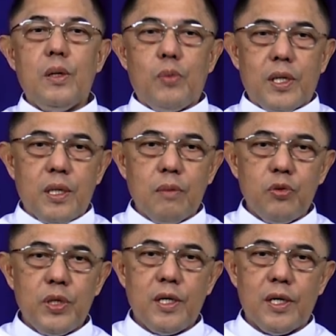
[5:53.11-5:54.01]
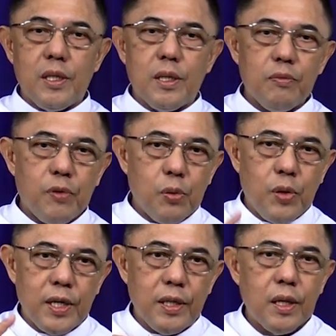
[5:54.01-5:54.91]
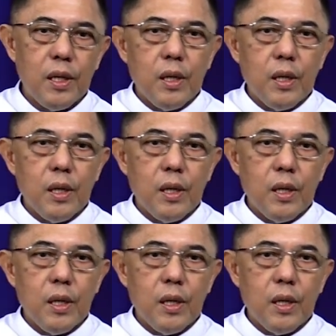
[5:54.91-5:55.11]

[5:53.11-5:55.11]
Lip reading: What have we done? For one,